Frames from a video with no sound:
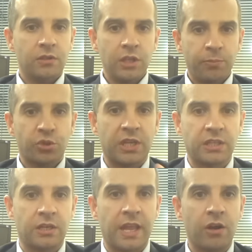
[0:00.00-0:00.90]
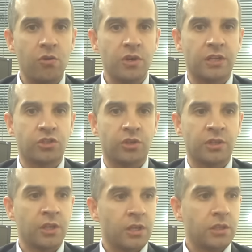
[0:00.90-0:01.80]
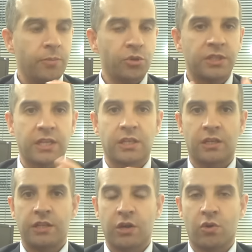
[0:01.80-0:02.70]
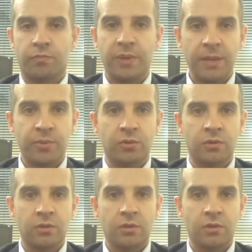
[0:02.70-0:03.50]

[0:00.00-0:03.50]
They protected their own country. They protected their own people.